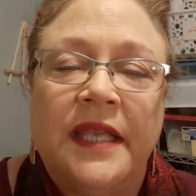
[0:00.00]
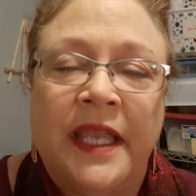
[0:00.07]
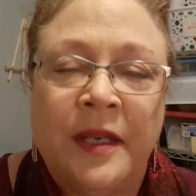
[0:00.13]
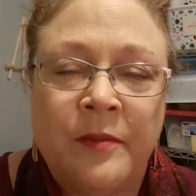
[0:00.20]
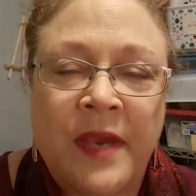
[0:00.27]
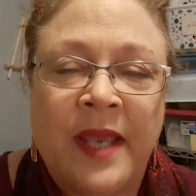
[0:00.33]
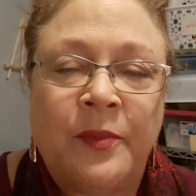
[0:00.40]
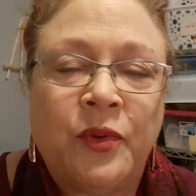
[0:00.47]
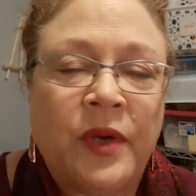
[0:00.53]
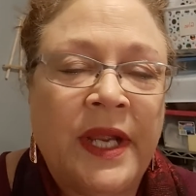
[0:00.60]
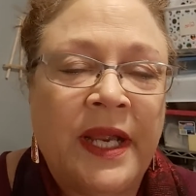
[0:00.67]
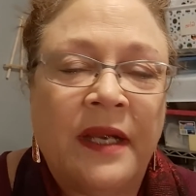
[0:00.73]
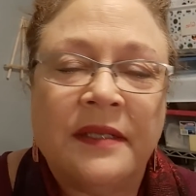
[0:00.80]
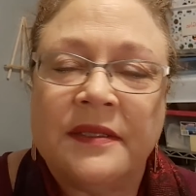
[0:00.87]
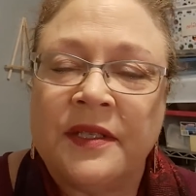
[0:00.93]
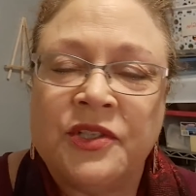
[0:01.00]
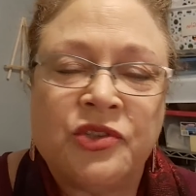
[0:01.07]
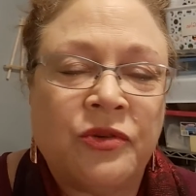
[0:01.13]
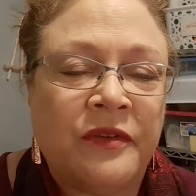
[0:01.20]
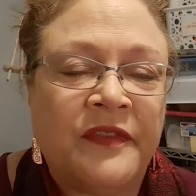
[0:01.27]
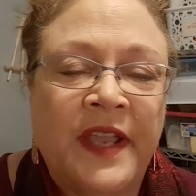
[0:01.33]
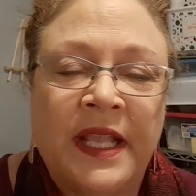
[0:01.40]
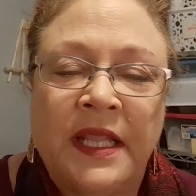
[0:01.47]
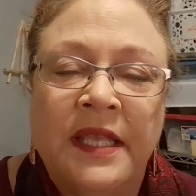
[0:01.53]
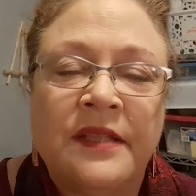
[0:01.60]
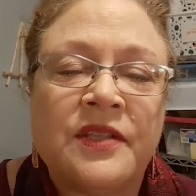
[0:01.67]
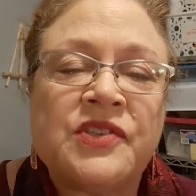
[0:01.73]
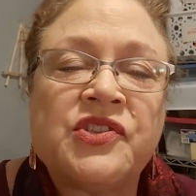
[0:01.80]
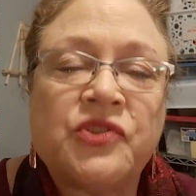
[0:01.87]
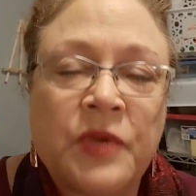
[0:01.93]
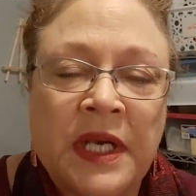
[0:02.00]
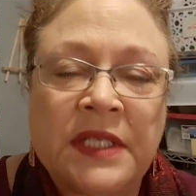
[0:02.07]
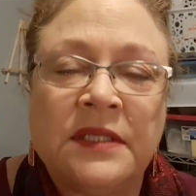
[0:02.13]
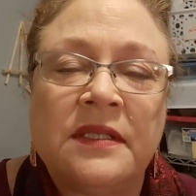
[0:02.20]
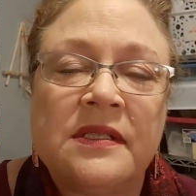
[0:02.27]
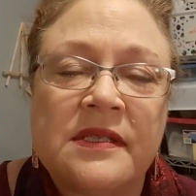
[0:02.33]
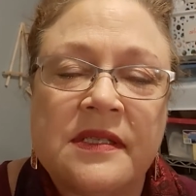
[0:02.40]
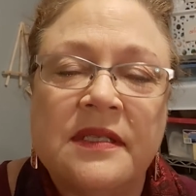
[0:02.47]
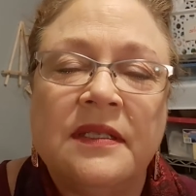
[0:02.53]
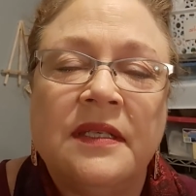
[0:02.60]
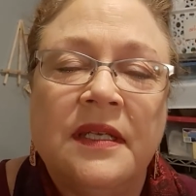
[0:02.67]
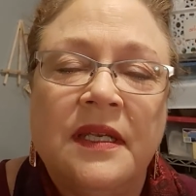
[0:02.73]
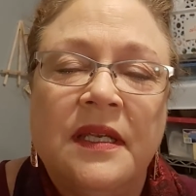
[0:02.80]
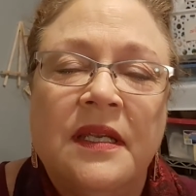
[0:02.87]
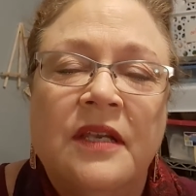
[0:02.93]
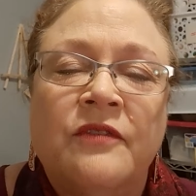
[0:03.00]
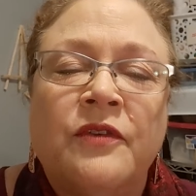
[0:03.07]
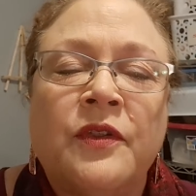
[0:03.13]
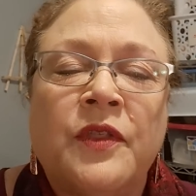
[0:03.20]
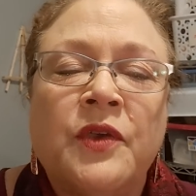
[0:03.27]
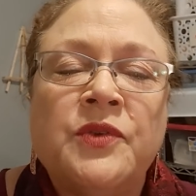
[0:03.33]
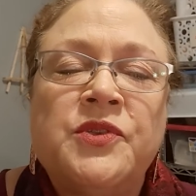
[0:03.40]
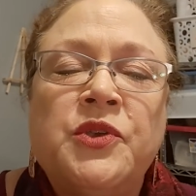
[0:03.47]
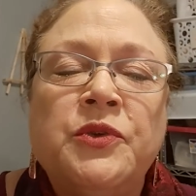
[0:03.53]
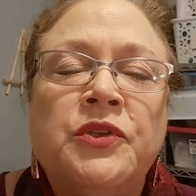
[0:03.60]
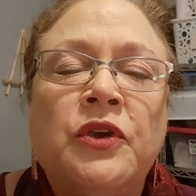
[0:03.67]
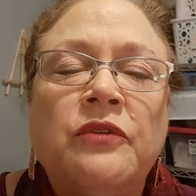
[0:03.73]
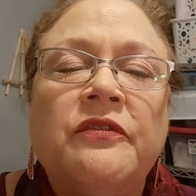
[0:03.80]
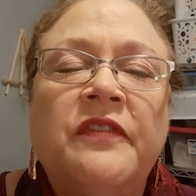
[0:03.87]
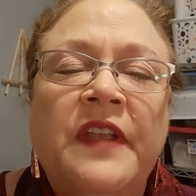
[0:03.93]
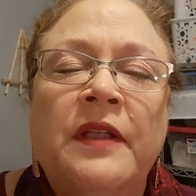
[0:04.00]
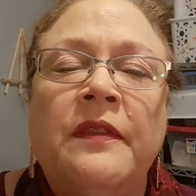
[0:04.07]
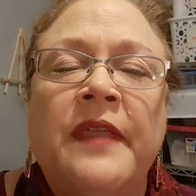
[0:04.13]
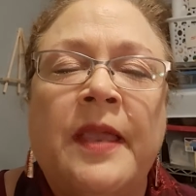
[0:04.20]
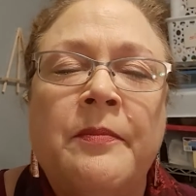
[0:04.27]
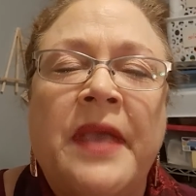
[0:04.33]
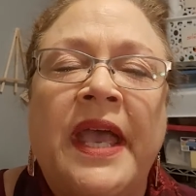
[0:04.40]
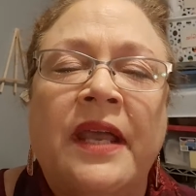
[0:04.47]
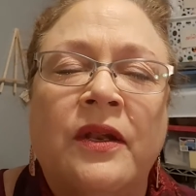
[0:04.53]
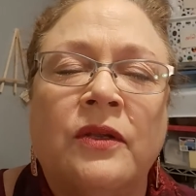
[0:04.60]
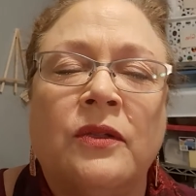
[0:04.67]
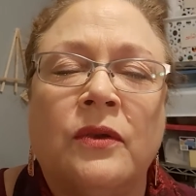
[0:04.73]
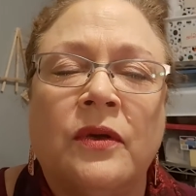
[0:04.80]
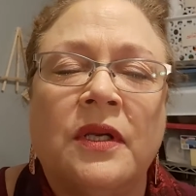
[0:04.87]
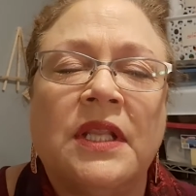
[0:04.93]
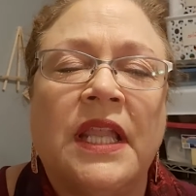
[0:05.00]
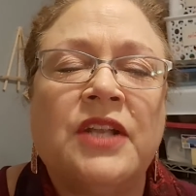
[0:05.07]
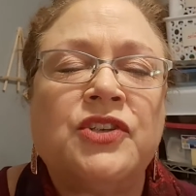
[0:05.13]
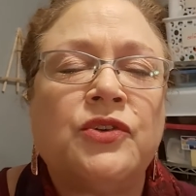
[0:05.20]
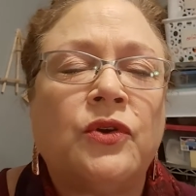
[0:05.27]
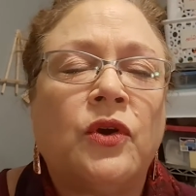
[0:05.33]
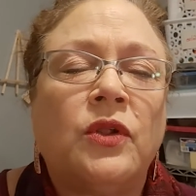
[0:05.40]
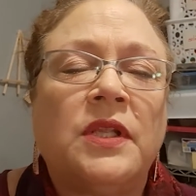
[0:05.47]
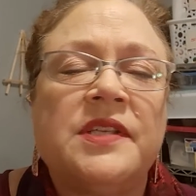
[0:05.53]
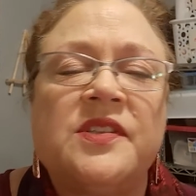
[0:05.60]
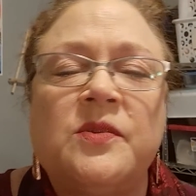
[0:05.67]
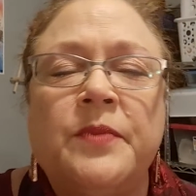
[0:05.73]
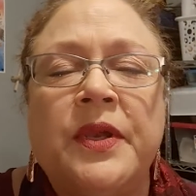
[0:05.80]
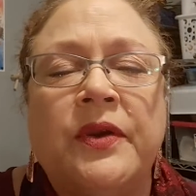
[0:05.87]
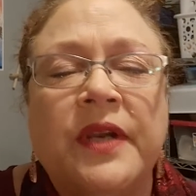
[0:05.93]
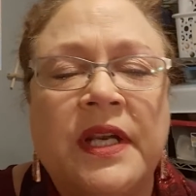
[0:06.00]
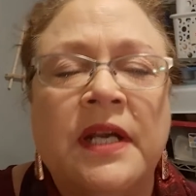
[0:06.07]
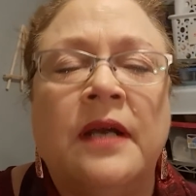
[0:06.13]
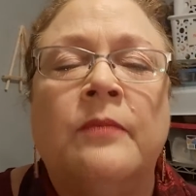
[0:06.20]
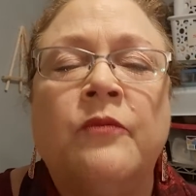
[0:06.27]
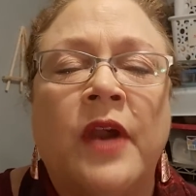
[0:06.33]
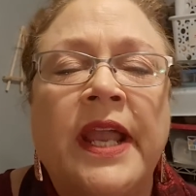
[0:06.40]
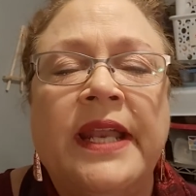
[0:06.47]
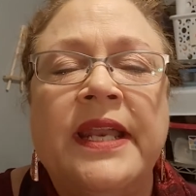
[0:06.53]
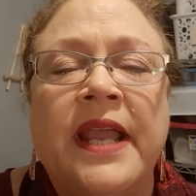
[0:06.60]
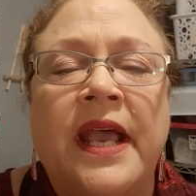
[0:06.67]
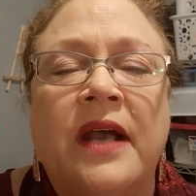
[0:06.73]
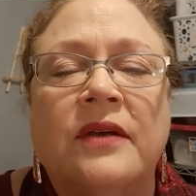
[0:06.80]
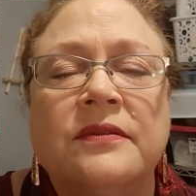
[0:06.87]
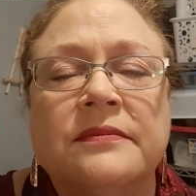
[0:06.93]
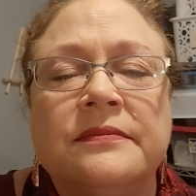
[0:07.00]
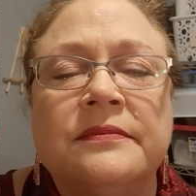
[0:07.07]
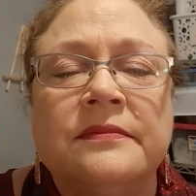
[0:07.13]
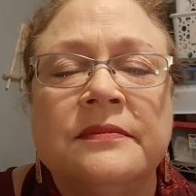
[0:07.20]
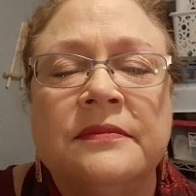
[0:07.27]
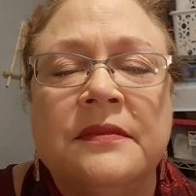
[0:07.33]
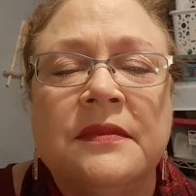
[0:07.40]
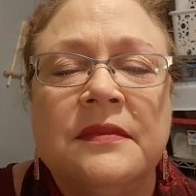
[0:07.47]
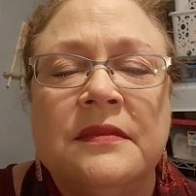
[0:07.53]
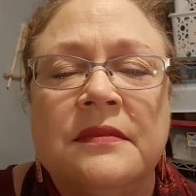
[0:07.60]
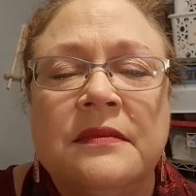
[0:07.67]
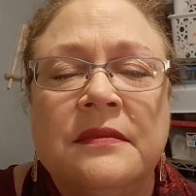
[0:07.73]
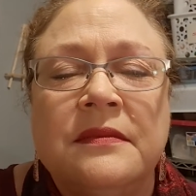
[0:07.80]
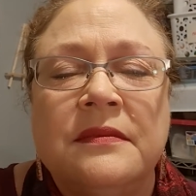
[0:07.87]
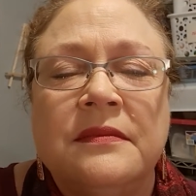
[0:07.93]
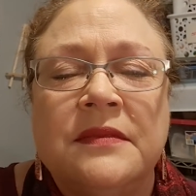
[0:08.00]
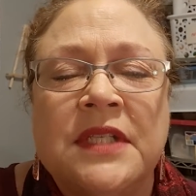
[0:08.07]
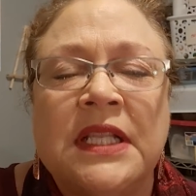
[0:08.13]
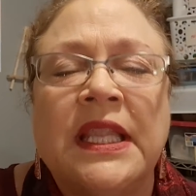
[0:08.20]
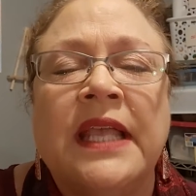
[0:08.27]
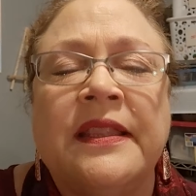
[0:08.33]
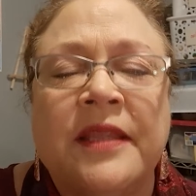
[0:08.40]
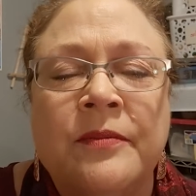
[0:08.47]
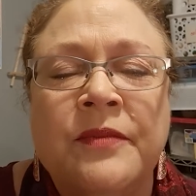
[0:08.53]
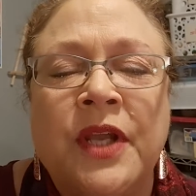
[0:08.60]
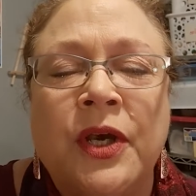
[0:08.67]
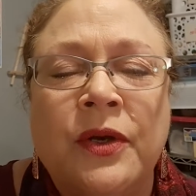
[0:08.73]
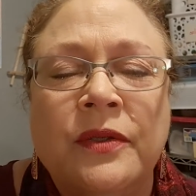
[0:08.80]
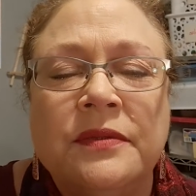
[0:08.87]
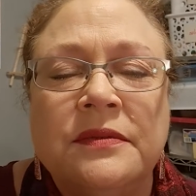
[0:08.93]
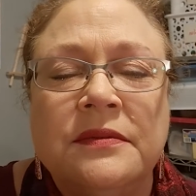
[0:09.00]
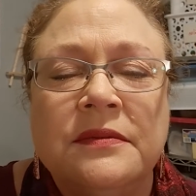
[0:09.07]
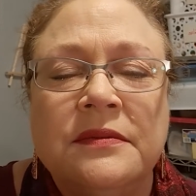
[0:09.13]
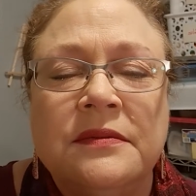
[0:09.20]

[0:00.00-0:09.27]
in my prayer, the travailing, the struggles. For those who don't feel they matter, Lord, let your Holy Spirit come right now to let them know